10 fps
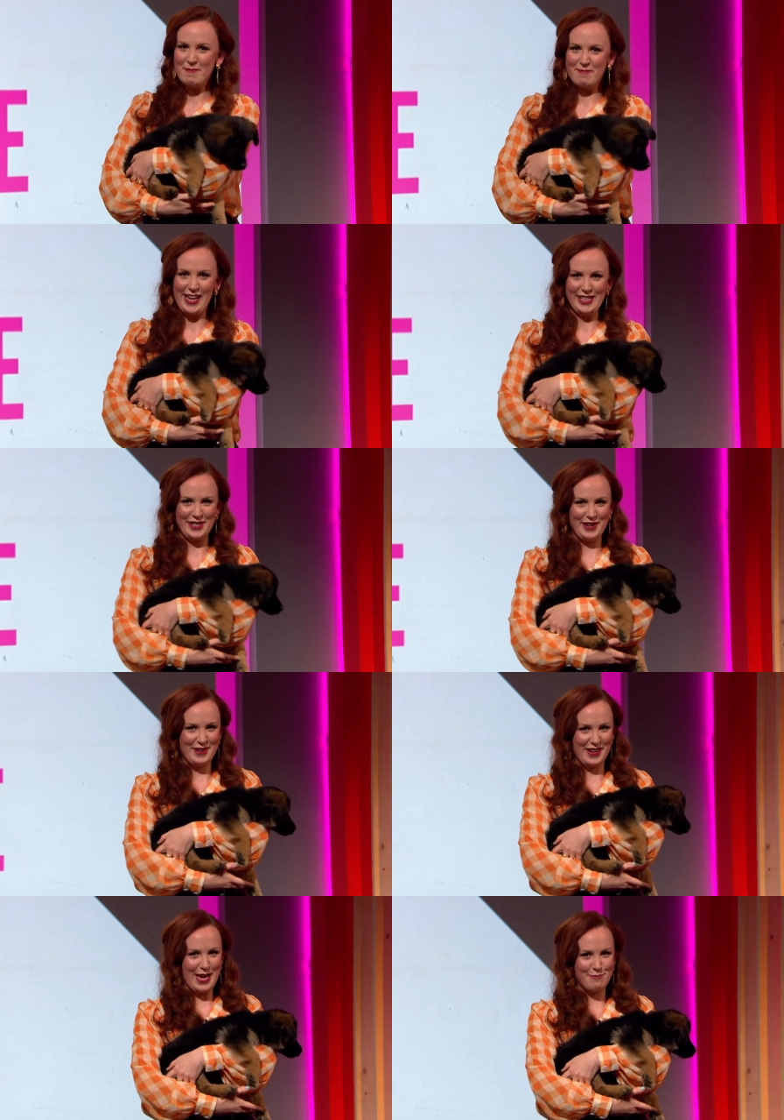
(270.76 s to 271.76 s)
make sure
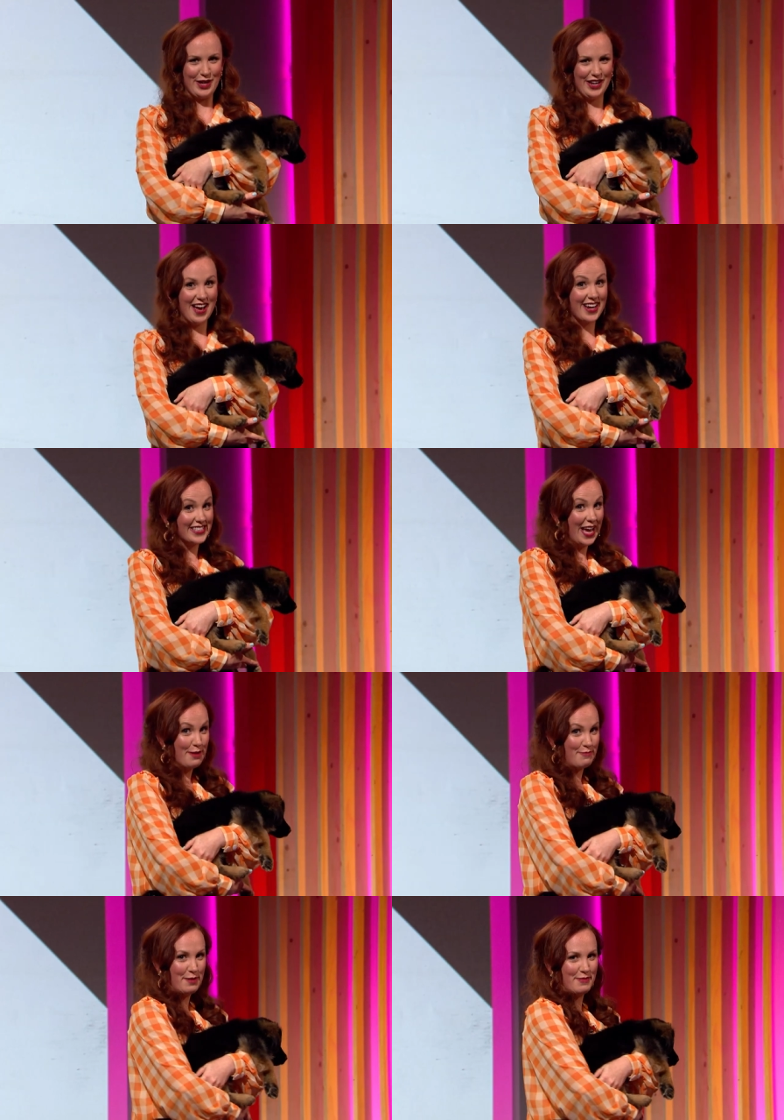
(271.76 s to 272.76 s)
you keep
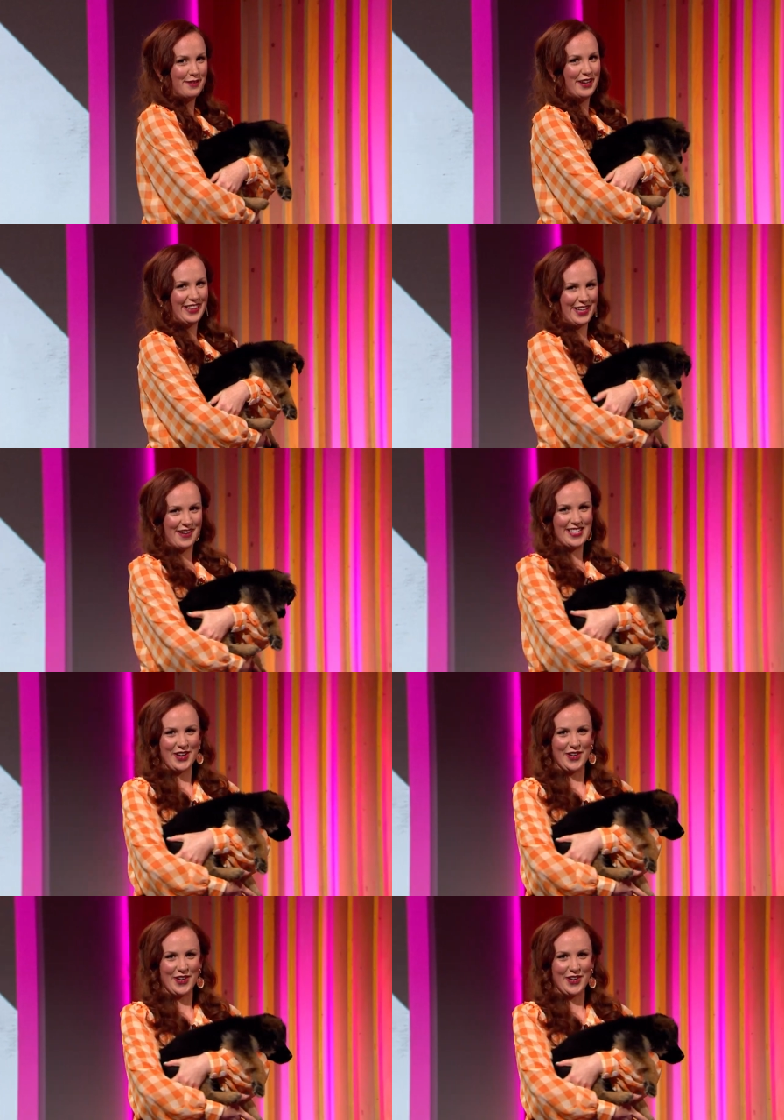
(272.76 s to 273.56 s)
your lockdown puppy with you at